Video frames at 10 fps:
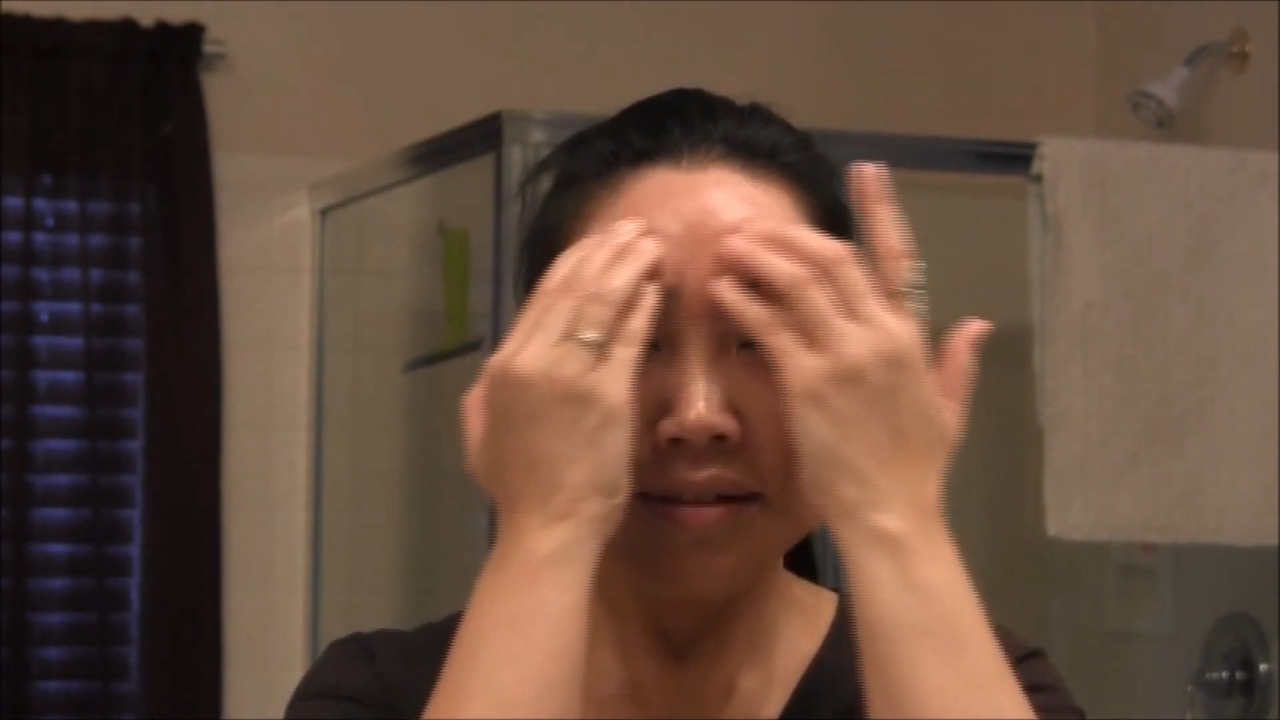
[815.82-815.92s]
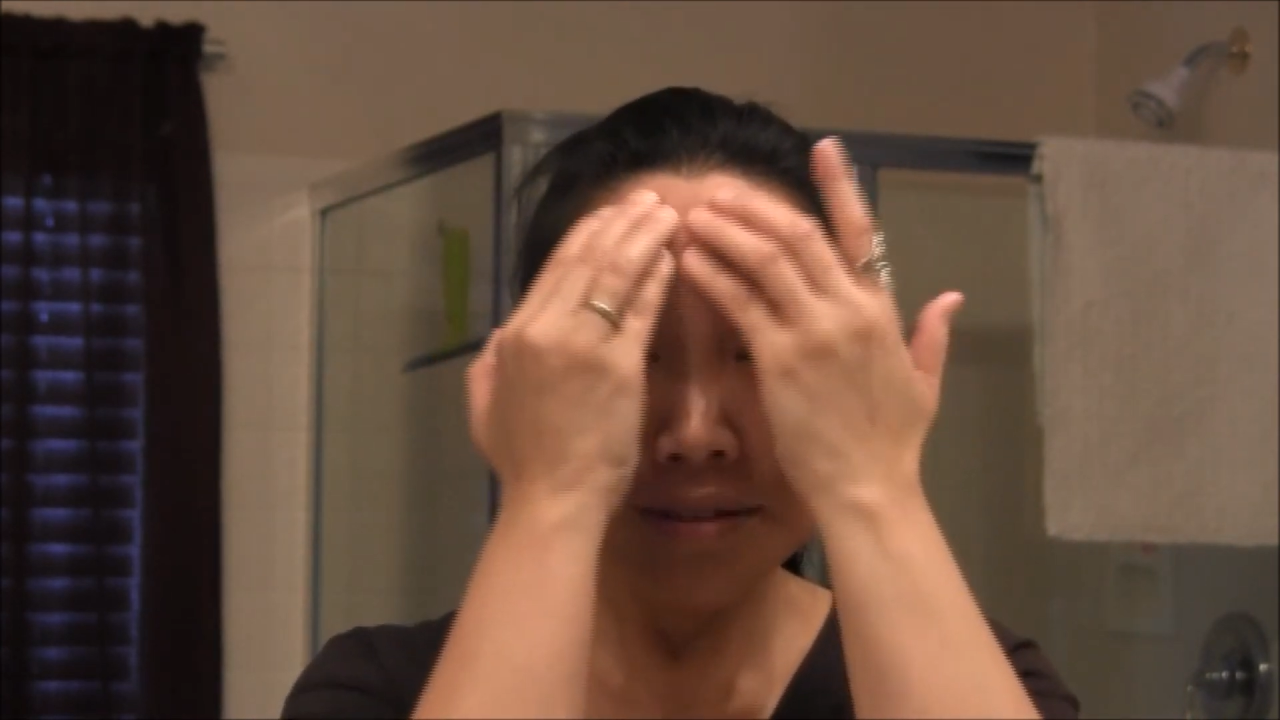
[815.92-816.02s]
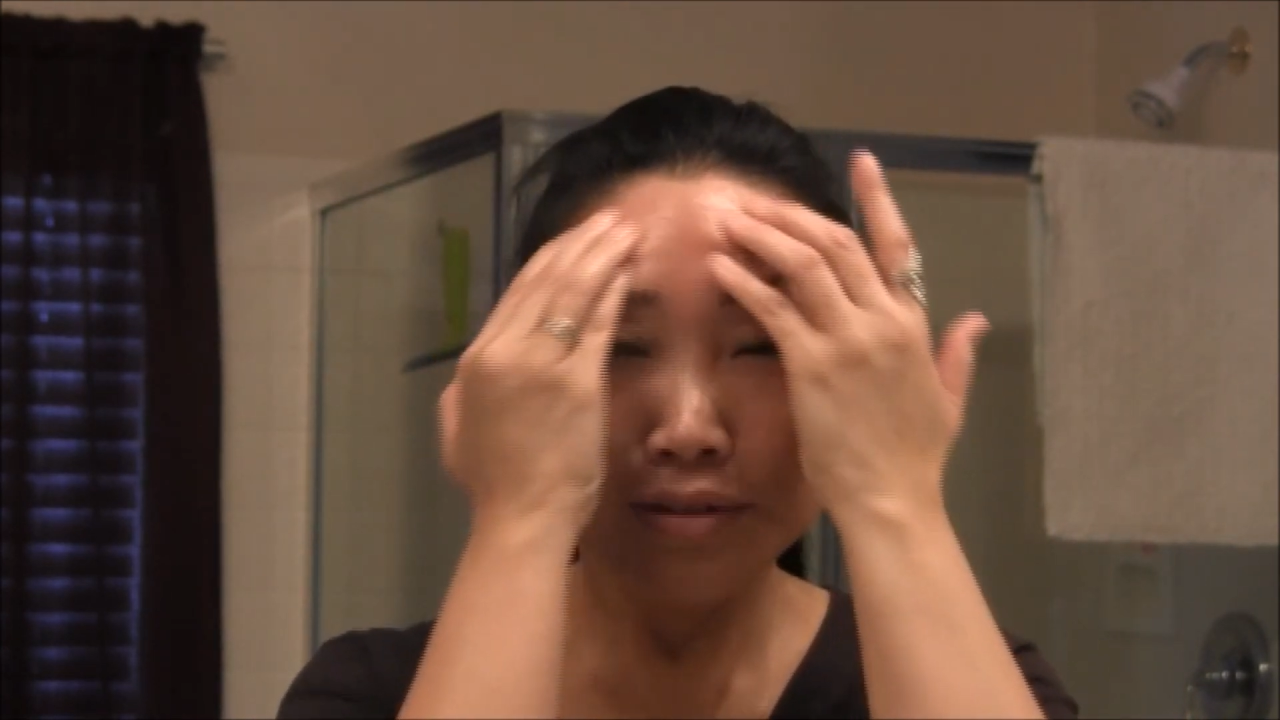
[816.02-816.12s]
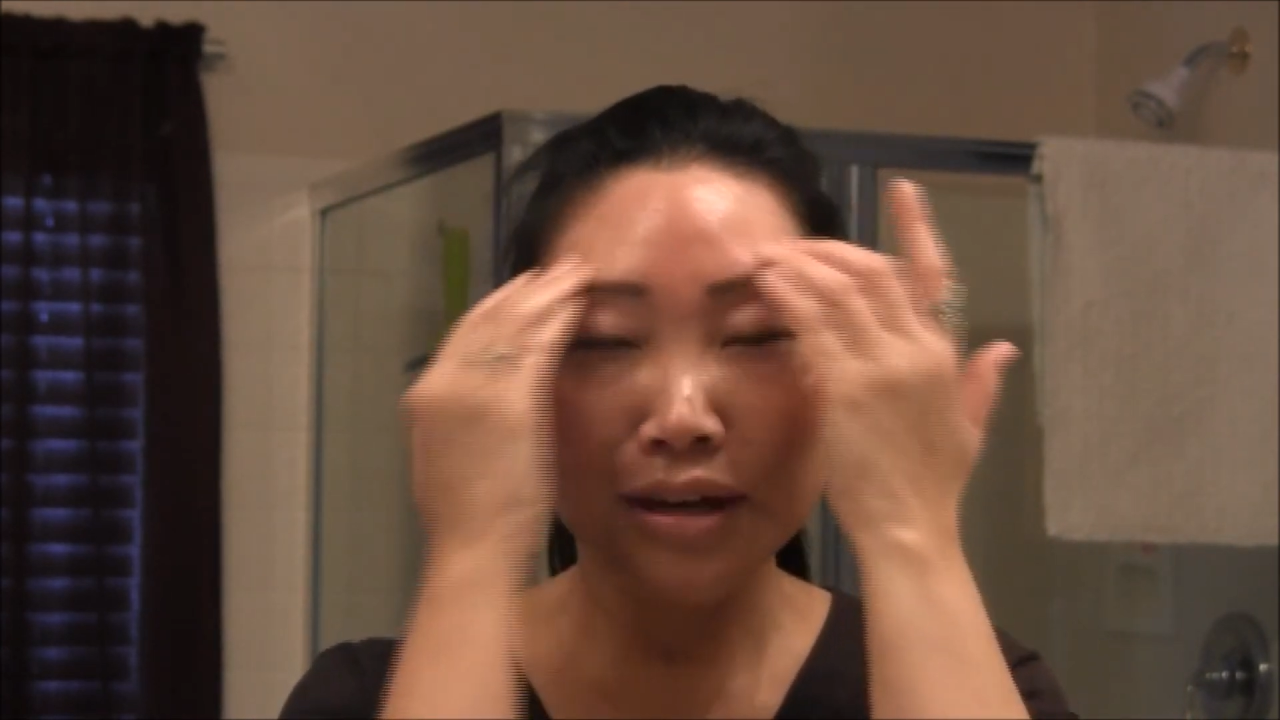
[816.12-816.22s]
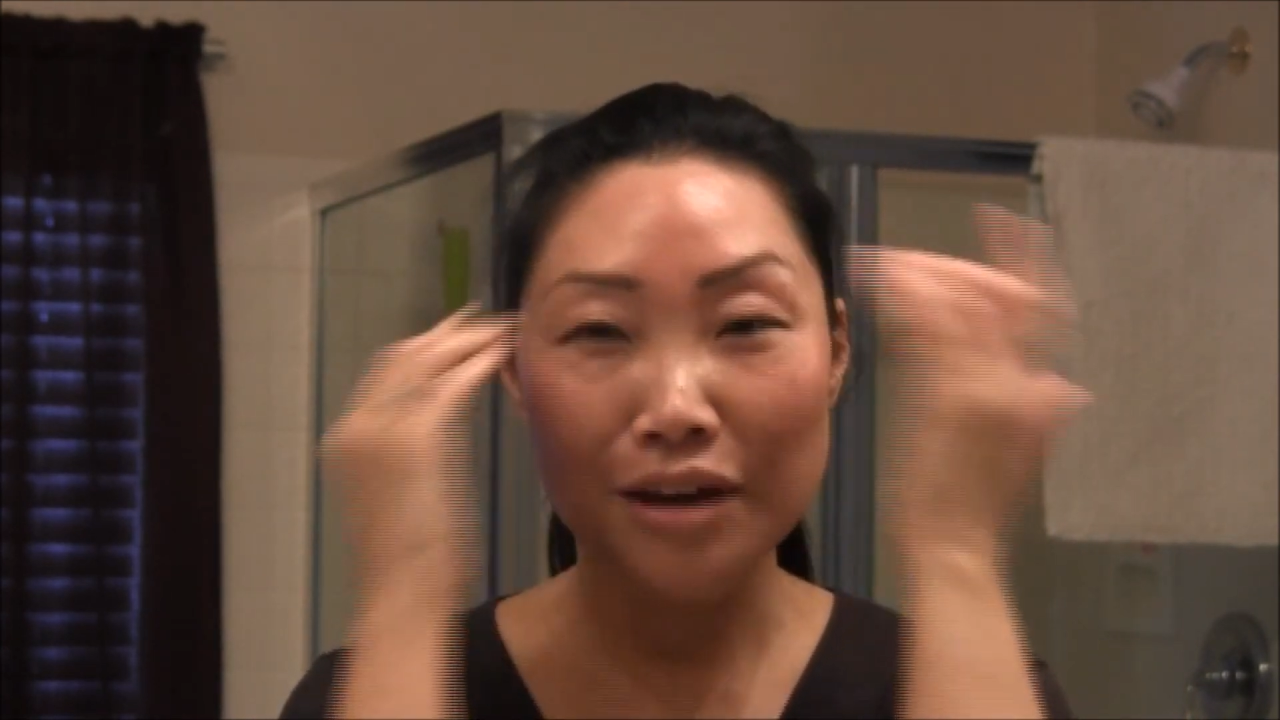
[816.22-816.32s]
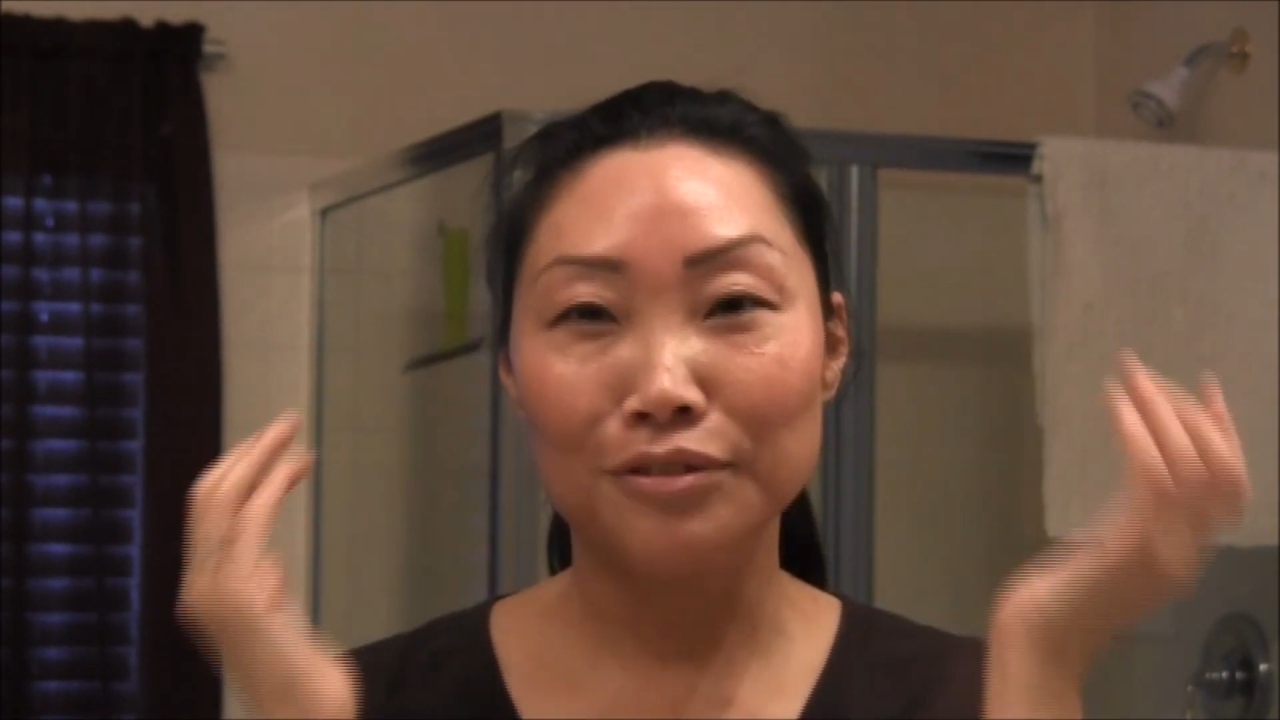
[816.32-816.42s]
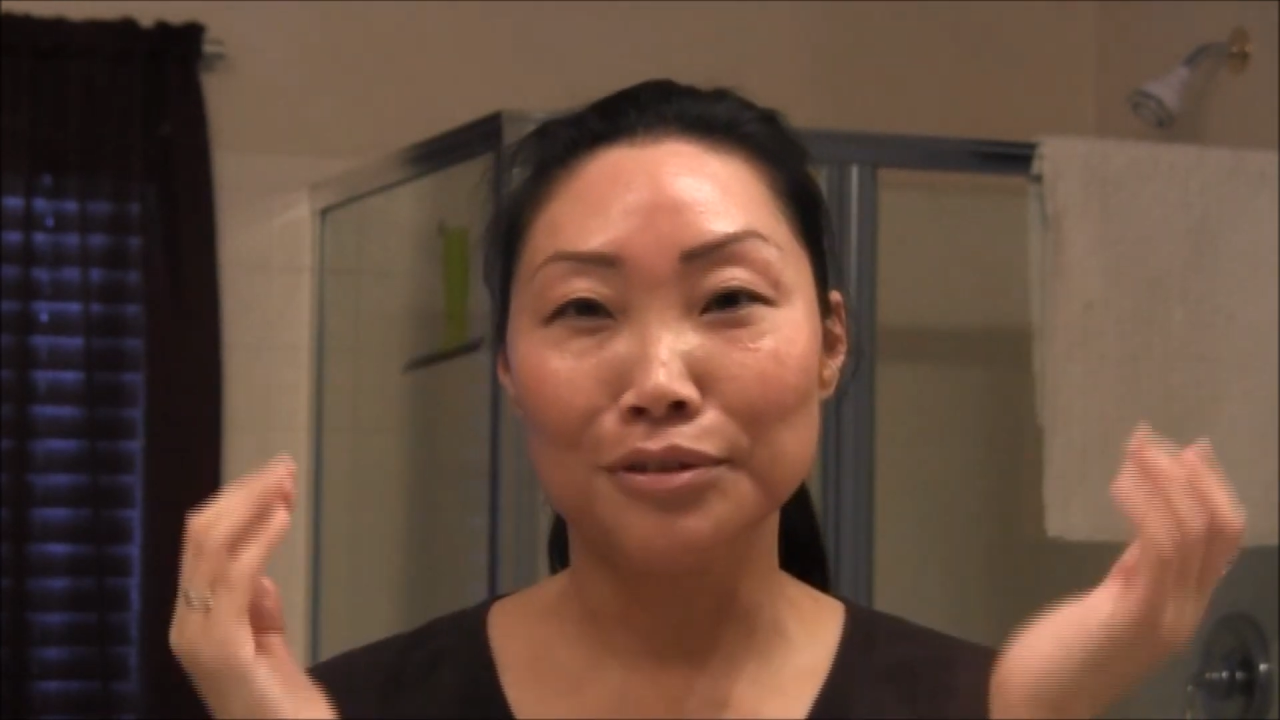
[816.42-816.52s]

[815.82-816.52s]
So you have